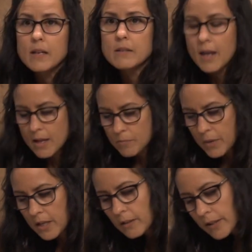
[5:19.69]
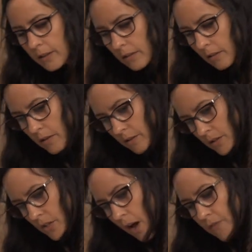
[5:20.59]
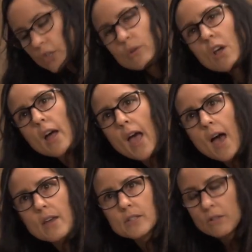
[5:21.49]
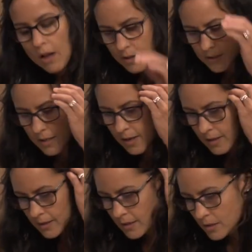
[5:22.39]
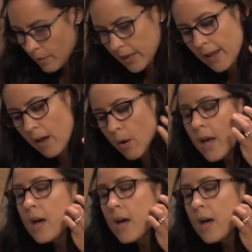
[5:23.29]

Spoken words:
and be a little softer, not as glossy as it is right now,